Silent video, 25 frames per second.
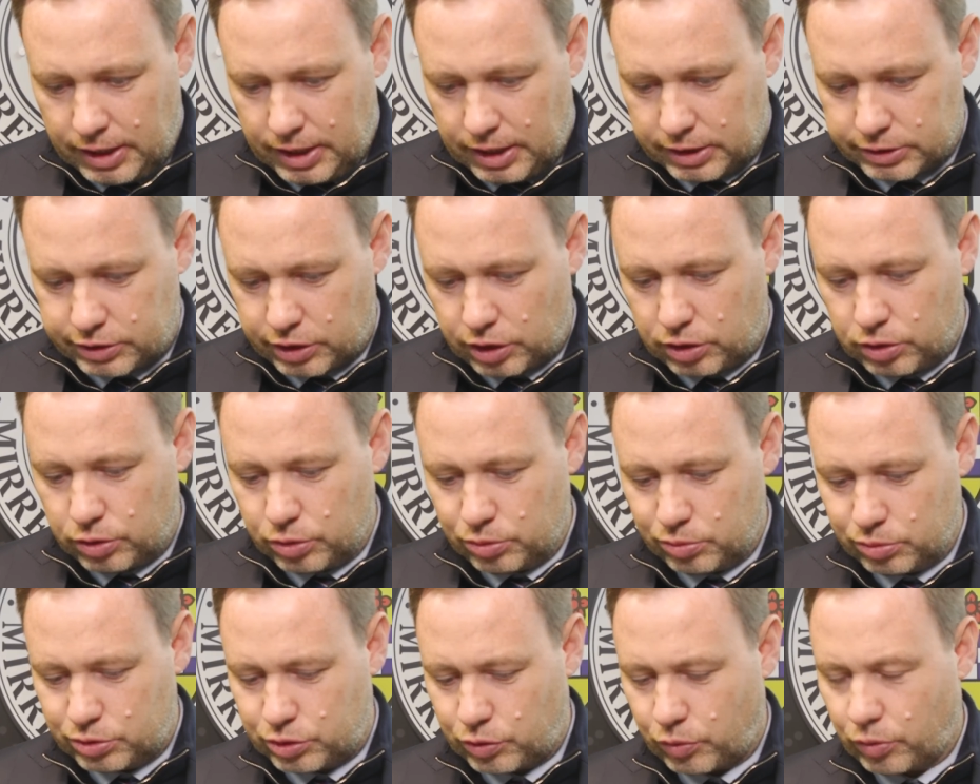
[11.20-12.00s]

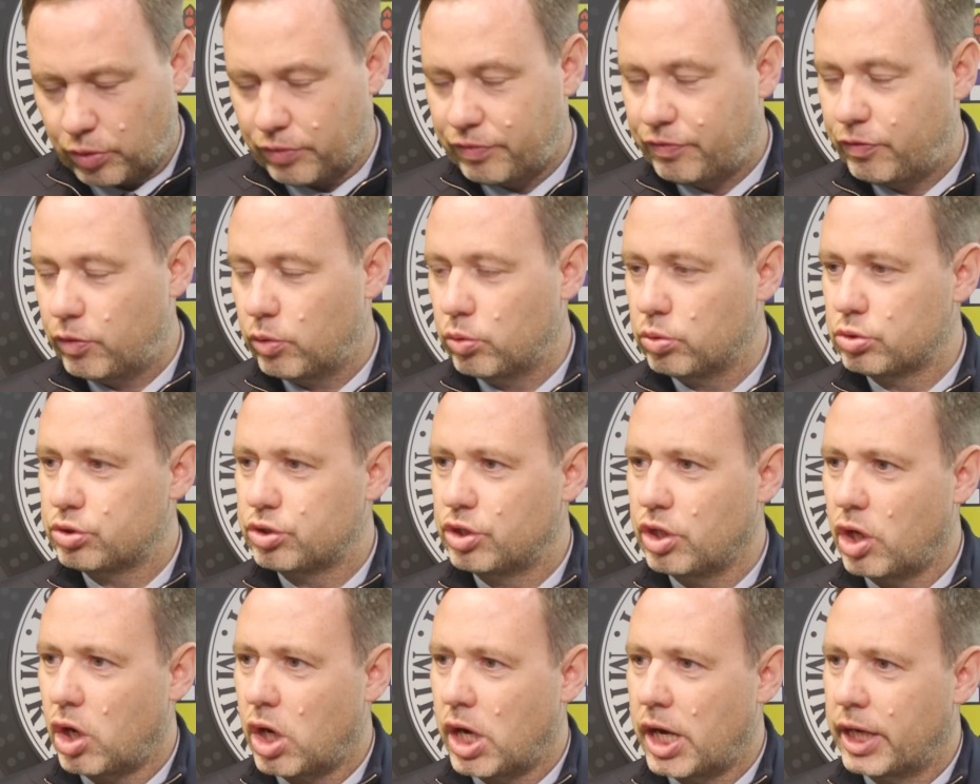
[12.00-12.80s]
loose or a
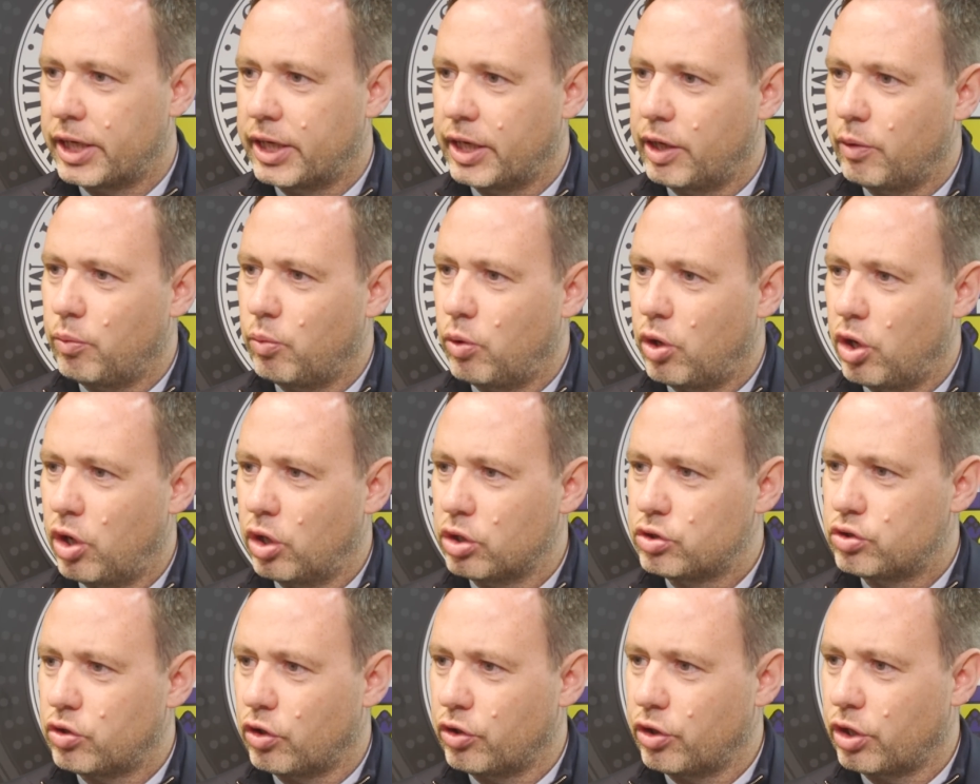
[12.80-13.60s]
false nine, and it
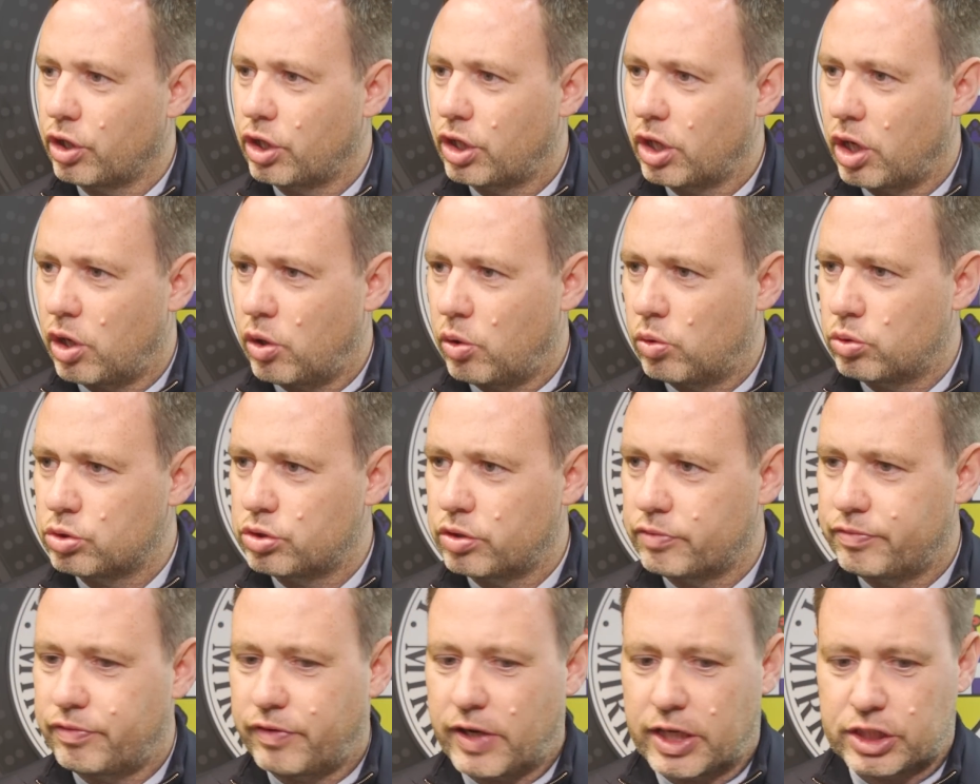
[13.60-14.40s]
worked on the goals
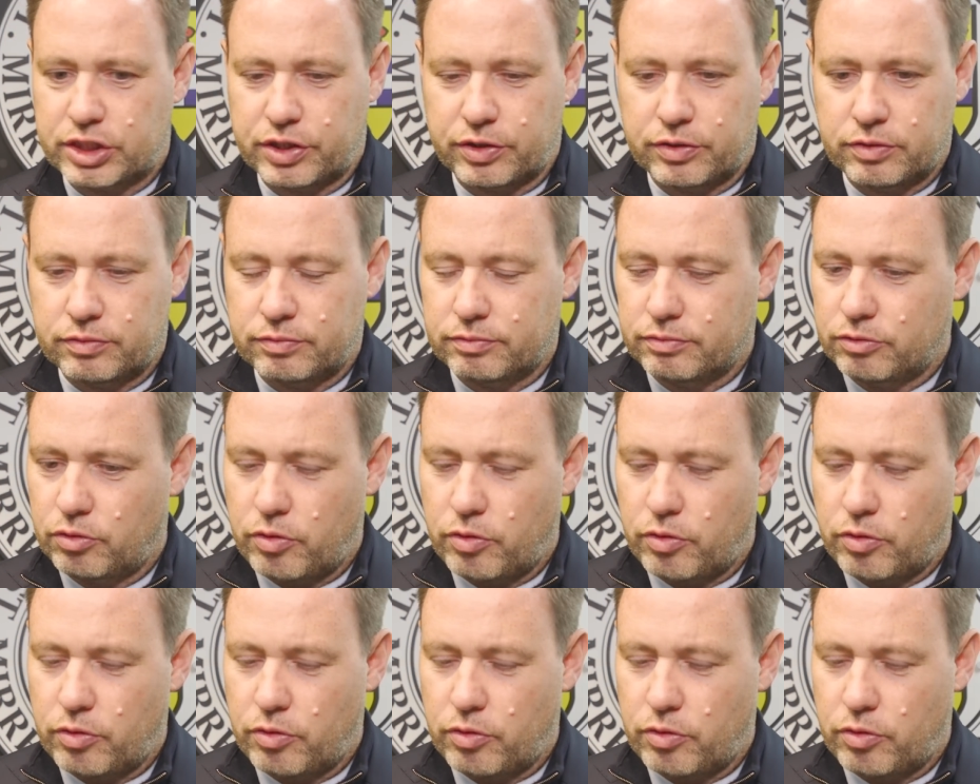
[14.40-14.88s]
of Fashion.